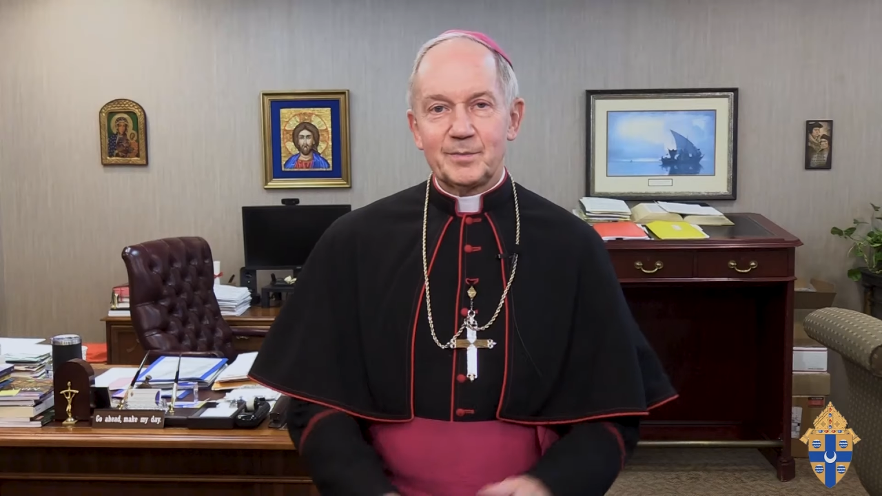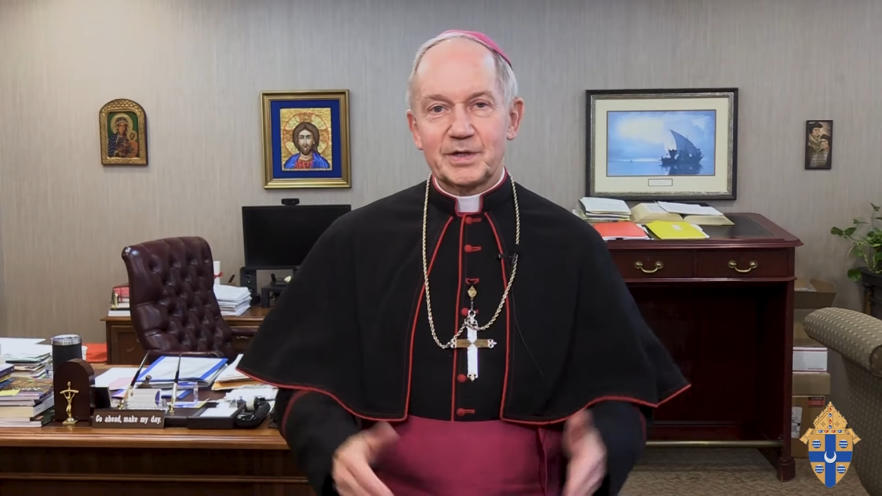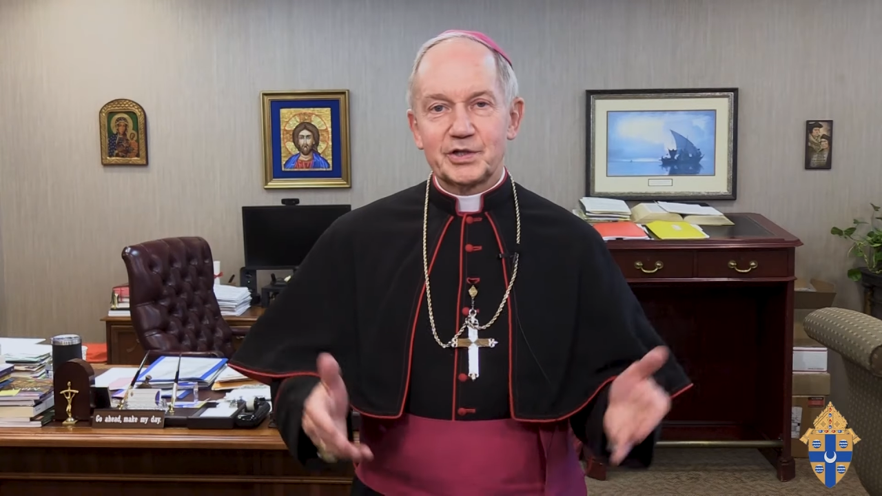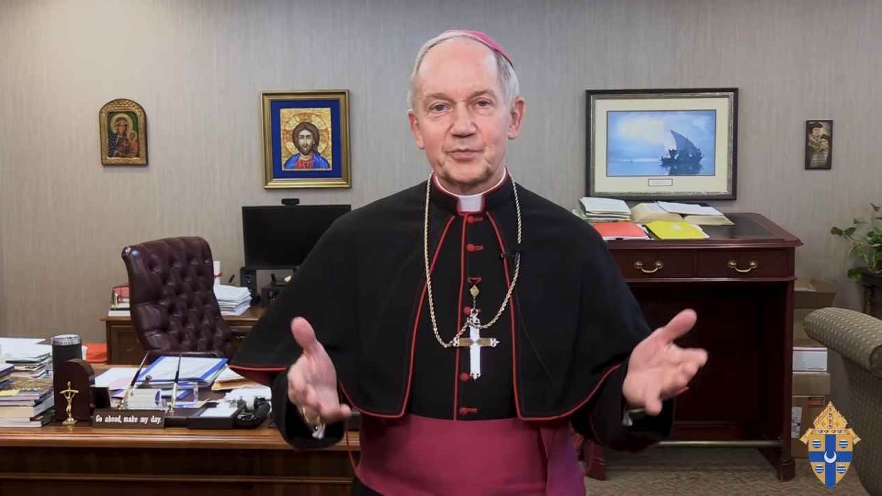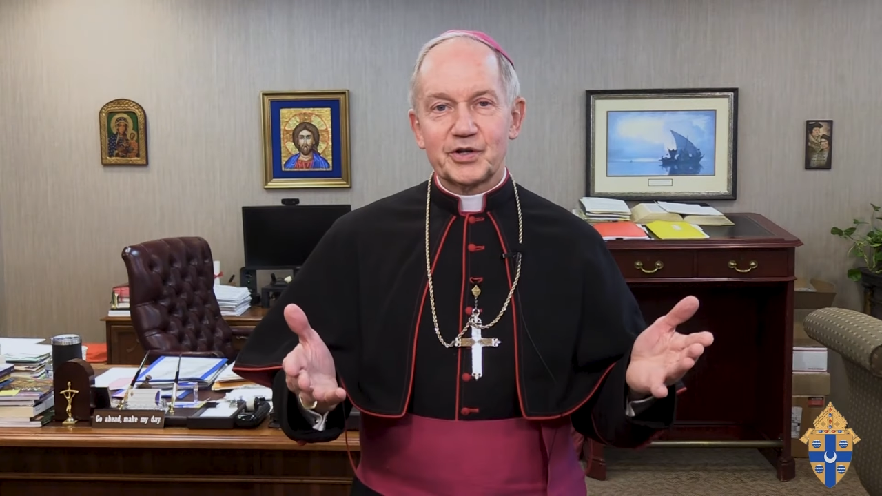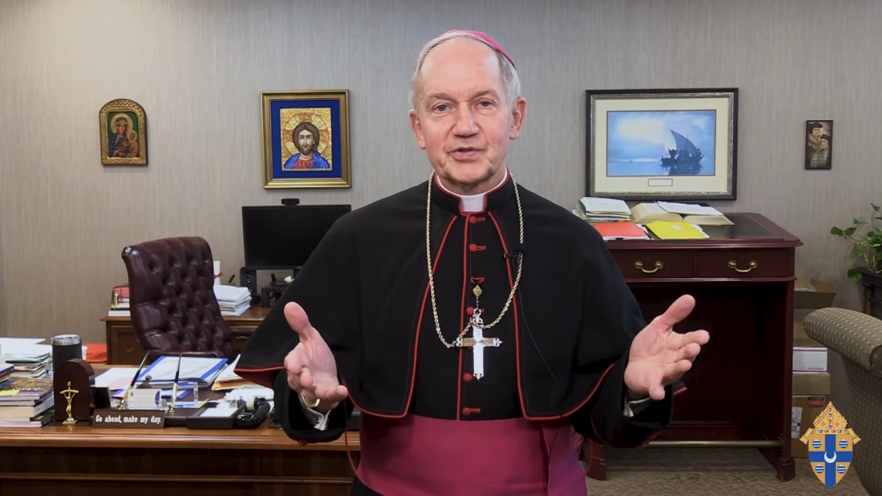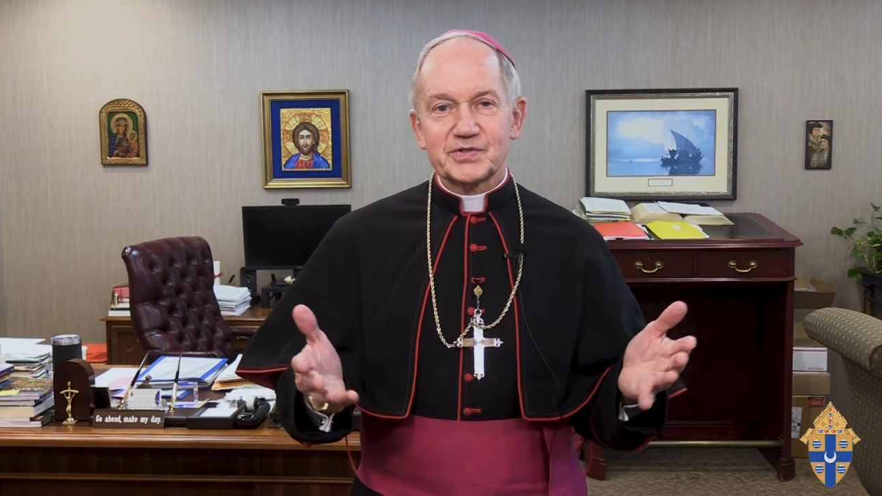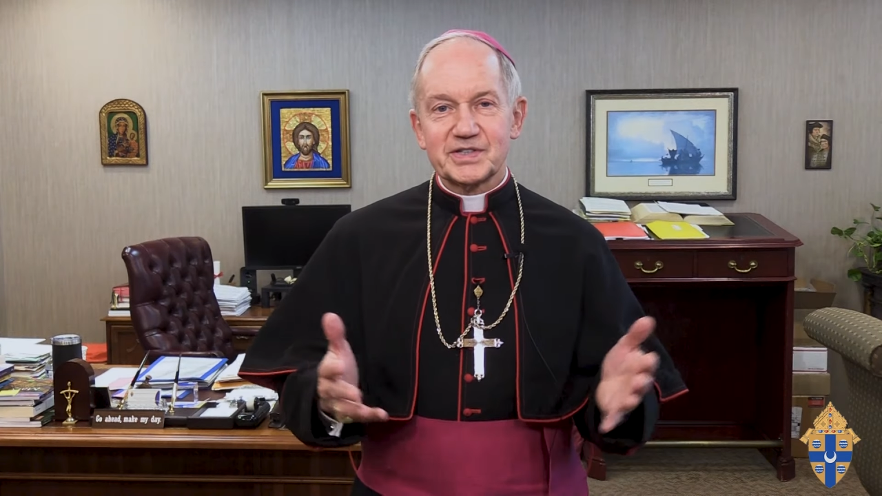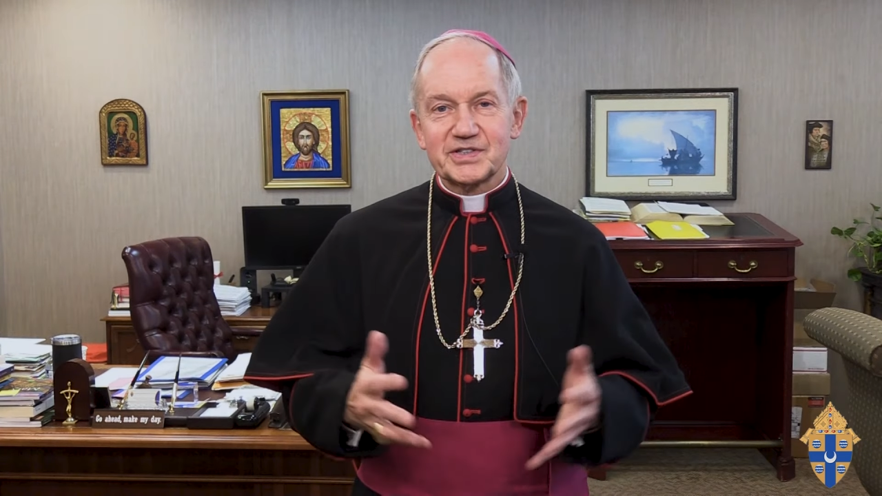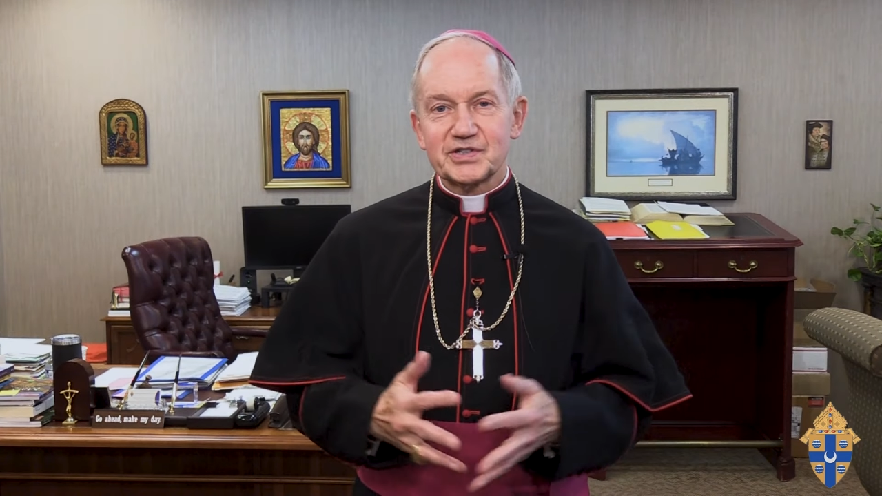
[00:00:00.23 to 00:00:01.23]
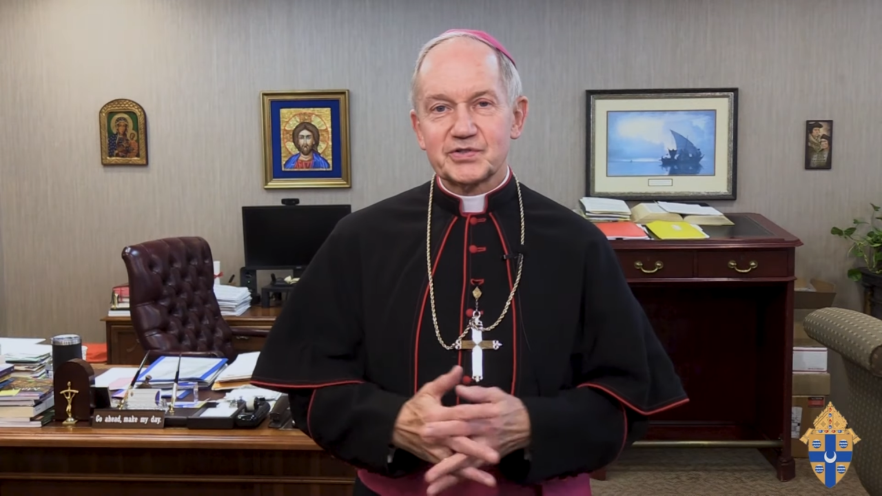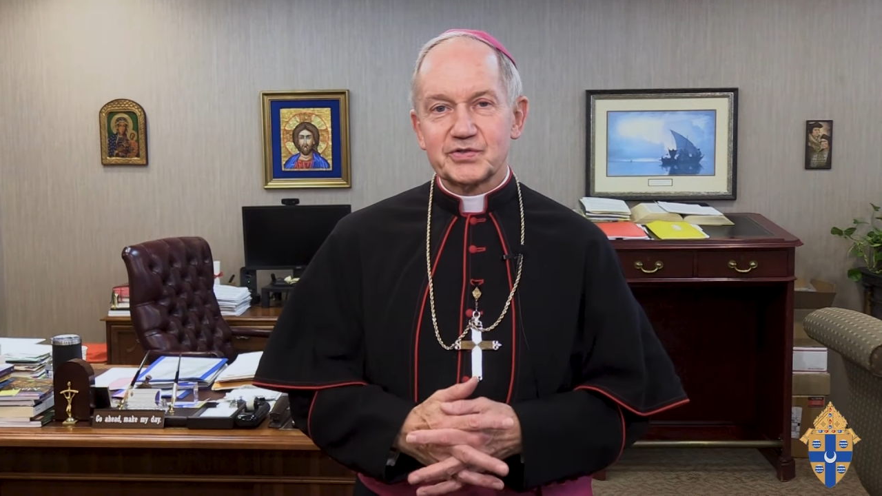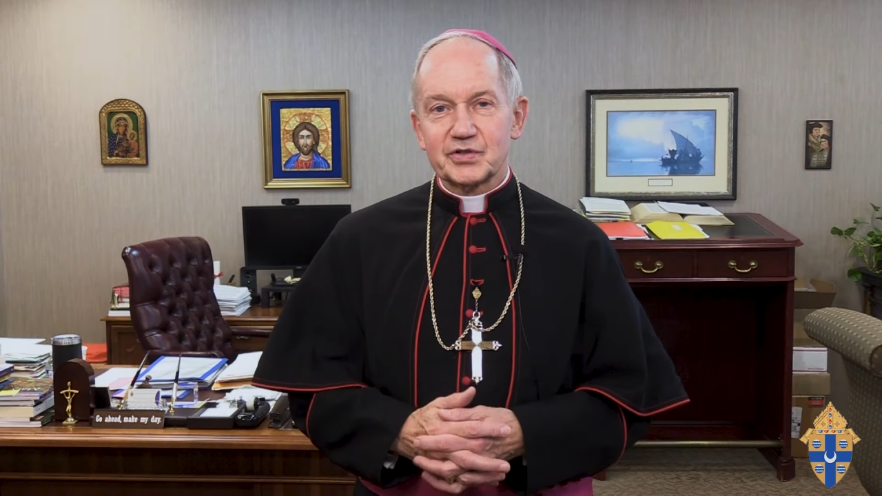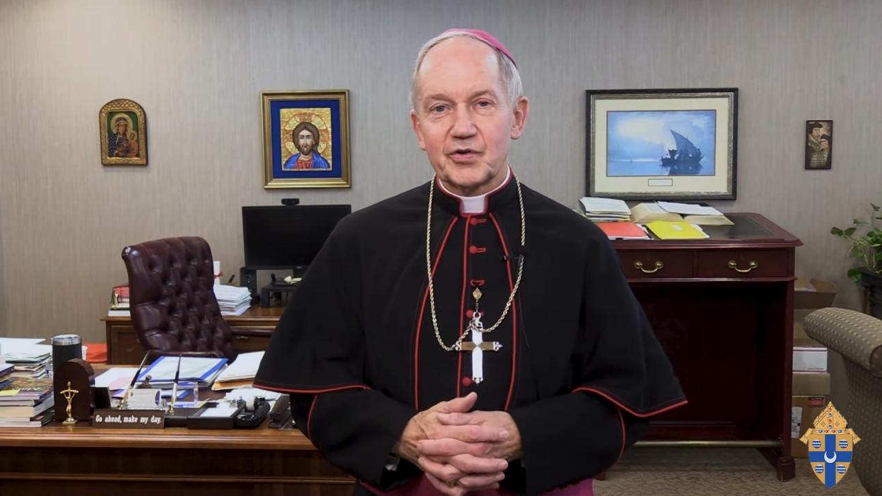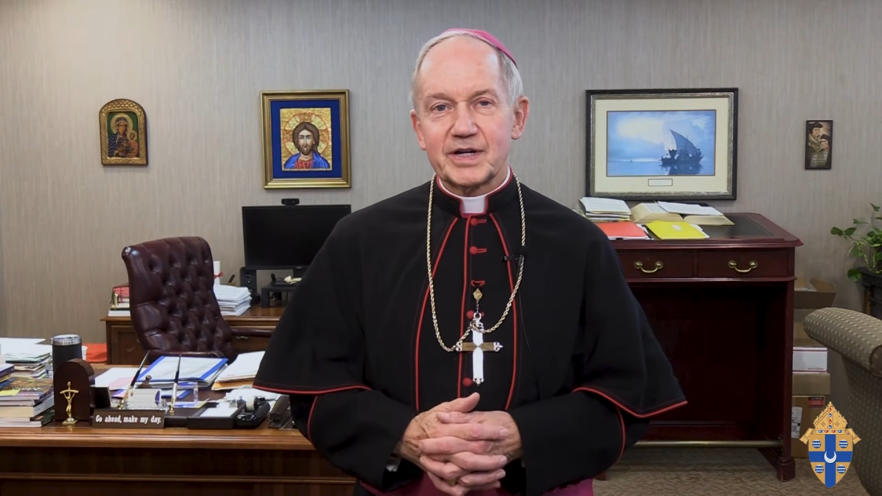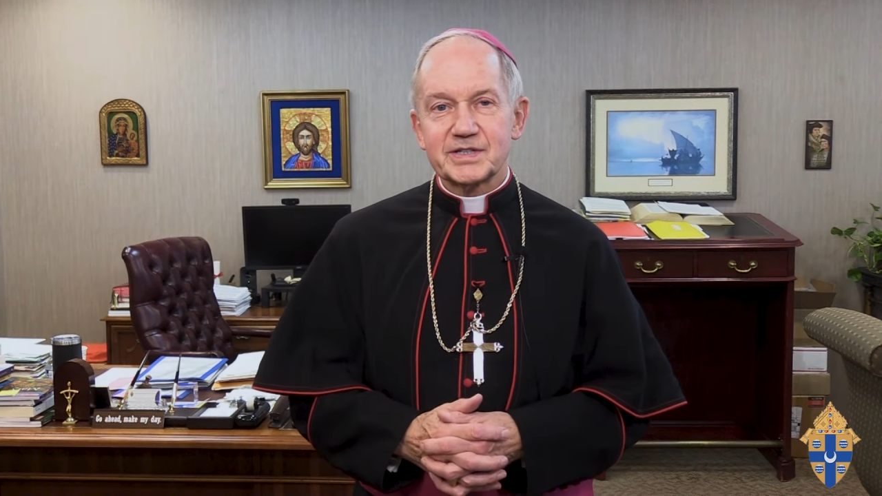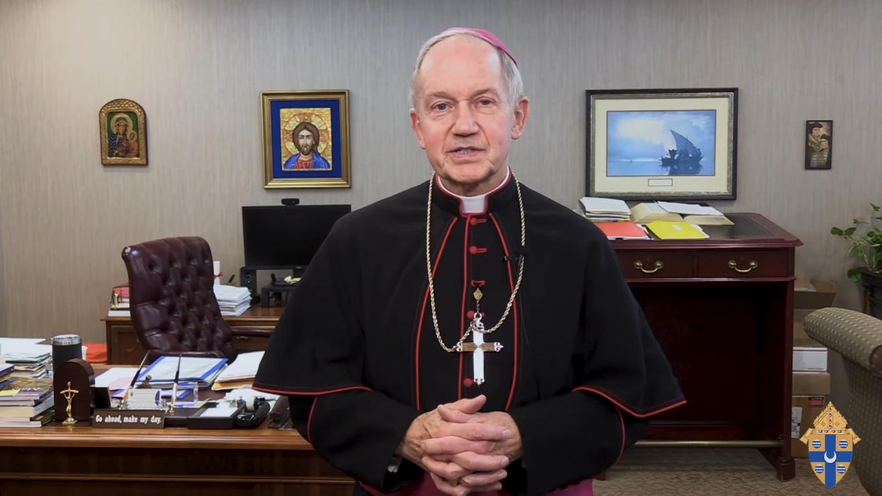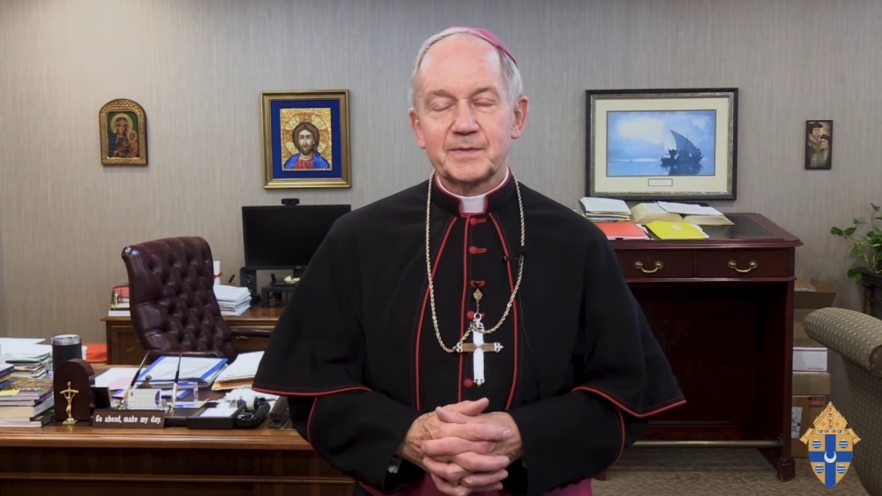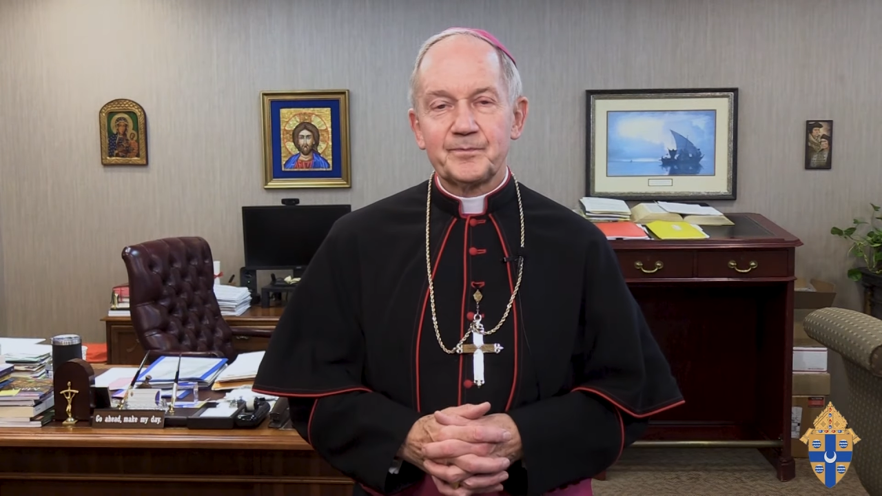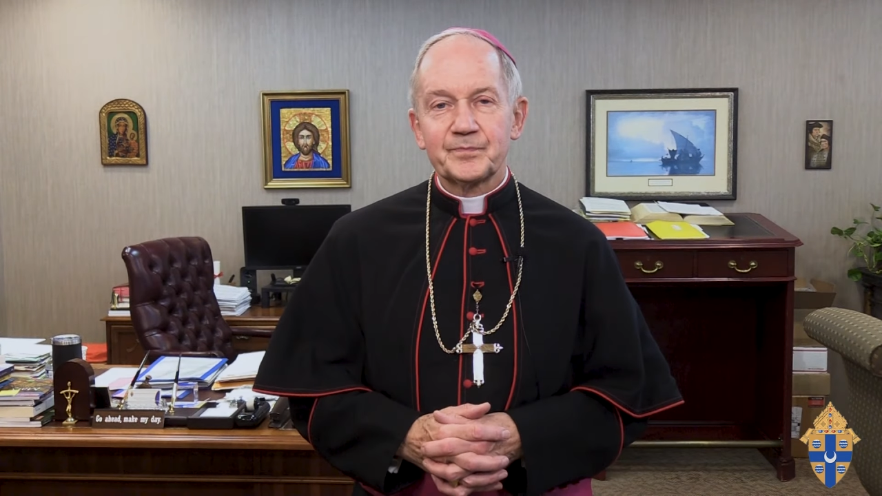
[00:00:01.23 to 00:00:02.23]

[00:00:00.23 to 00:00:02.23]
My dear brothers and sisters in Christ,